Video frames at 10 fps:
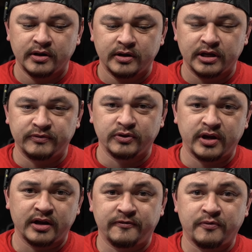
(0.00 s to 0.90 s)
if you
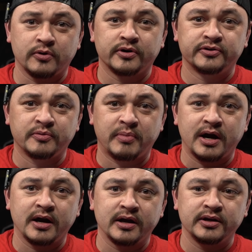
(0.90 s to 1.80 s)
can't afford to
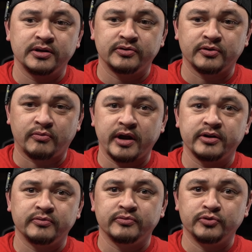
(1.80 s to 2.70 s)
buy the right
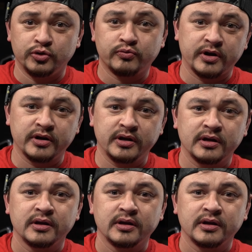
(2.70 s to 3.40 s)
new rig,